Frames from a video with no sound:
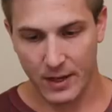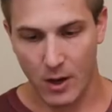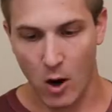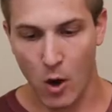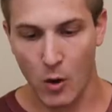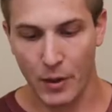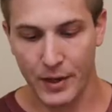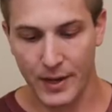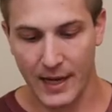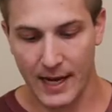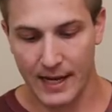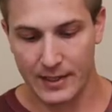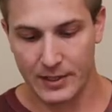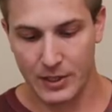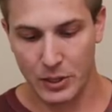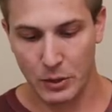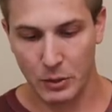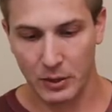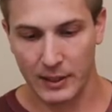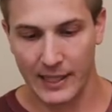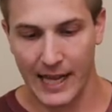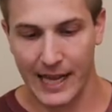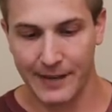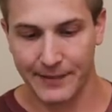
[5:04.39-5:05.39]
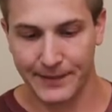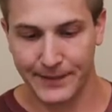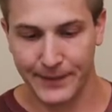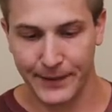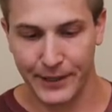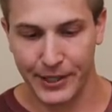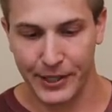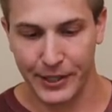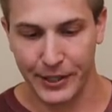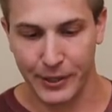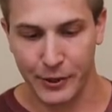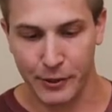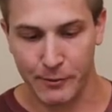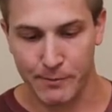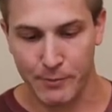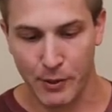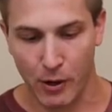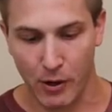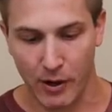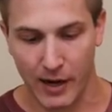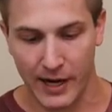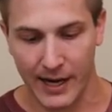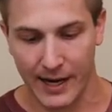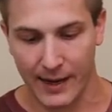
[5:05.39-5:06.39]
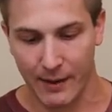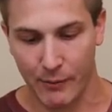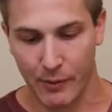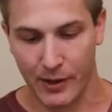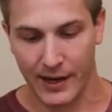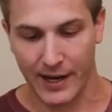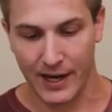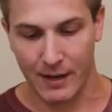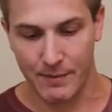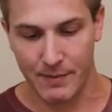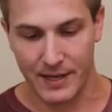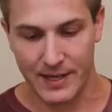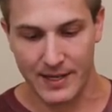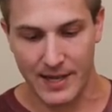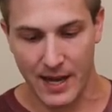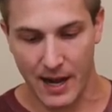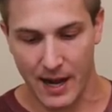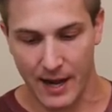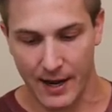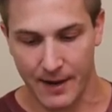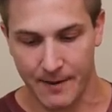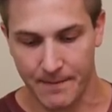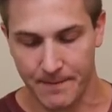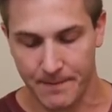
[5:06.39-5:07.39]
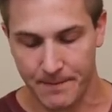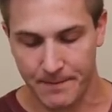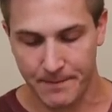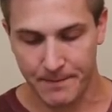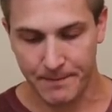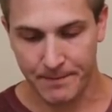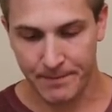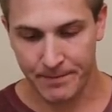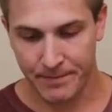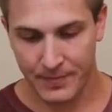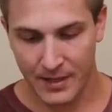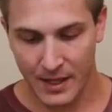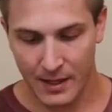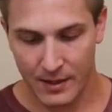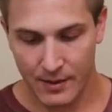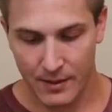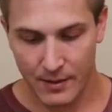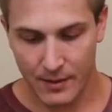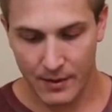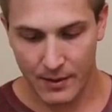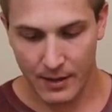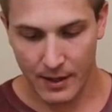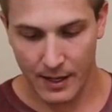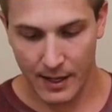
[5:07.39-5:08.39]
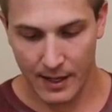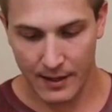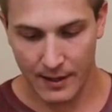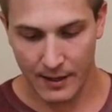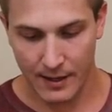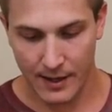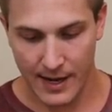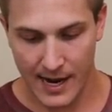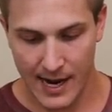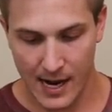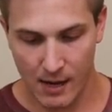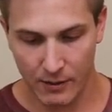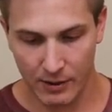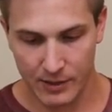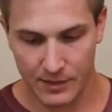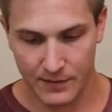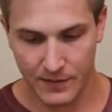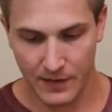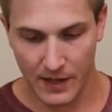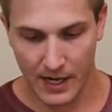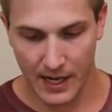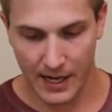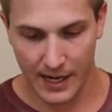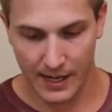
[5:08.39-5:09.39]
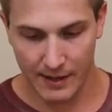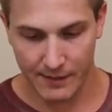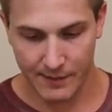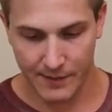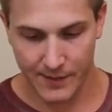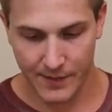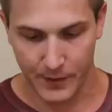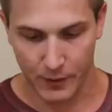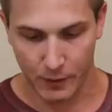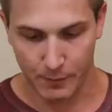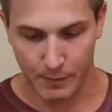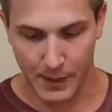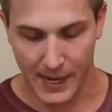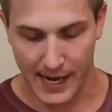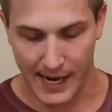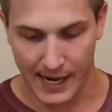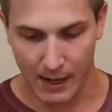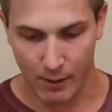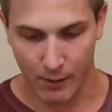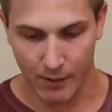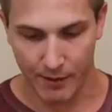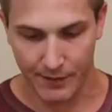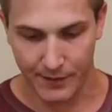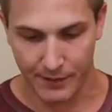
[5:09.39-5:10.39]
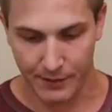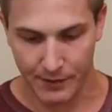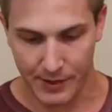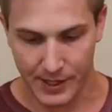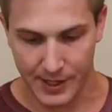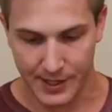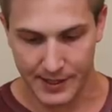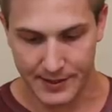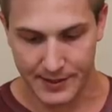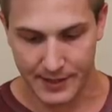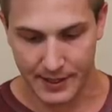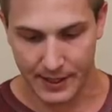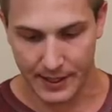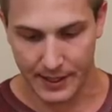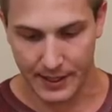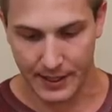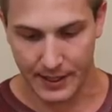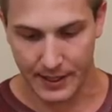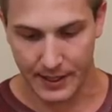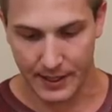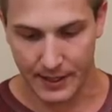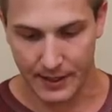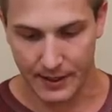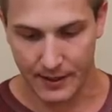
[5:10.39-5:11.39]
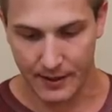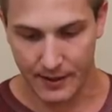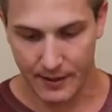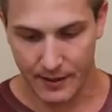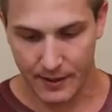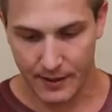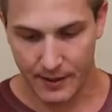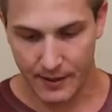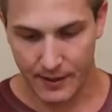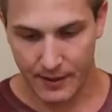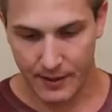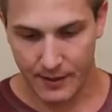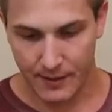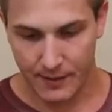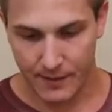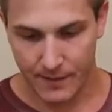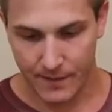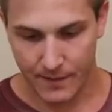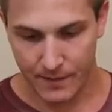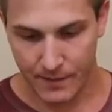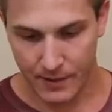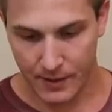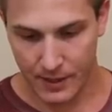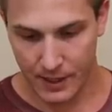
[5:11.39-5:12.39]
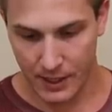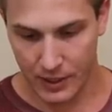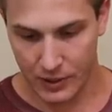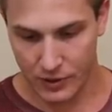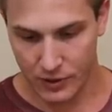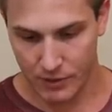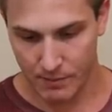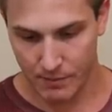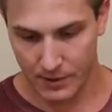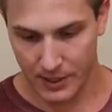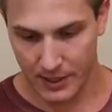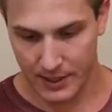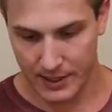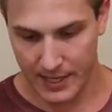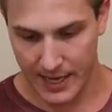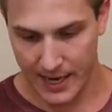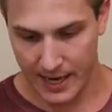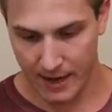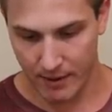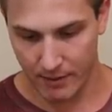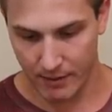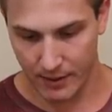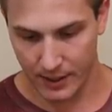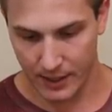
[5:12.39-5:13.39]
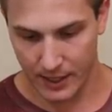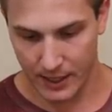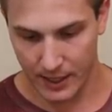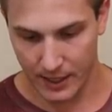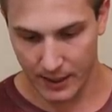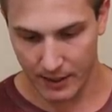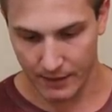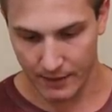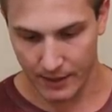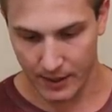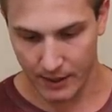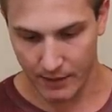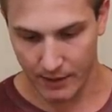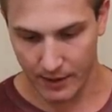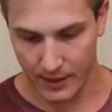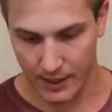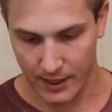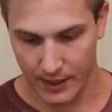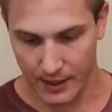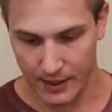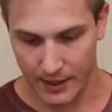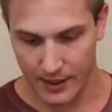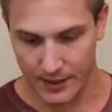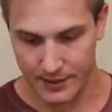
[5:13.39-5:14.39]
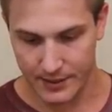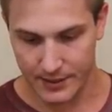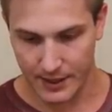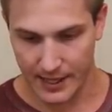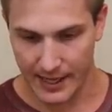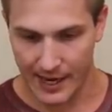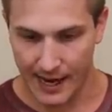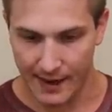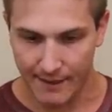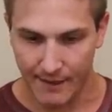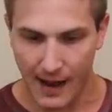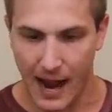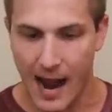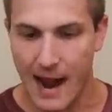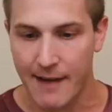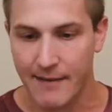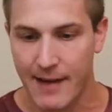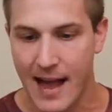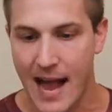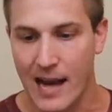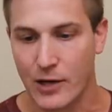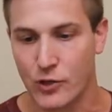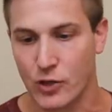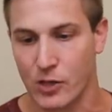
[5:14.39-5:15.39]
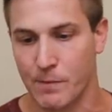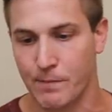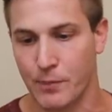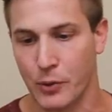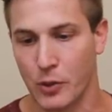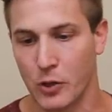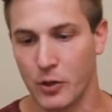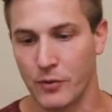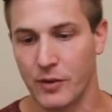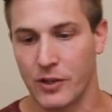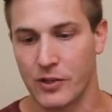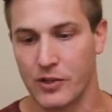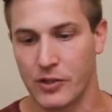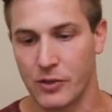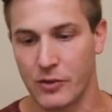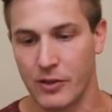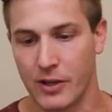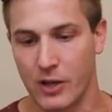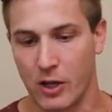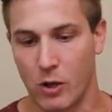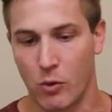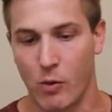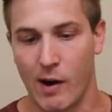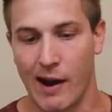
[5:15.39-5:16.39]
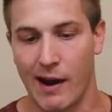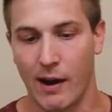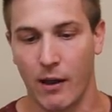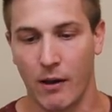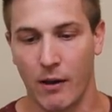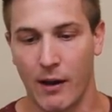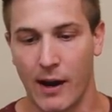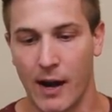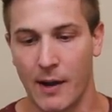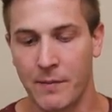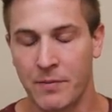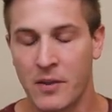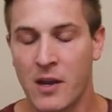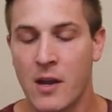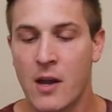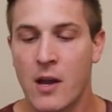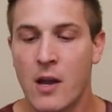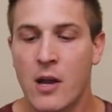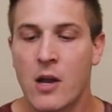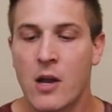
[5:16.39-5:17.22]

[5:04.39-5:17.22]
Only got two left for you, boy, we're gonna be done. And then that was fine. full power Frieza. He should be down here. There he is. And I've, I've actually pulled this unit quite a lot.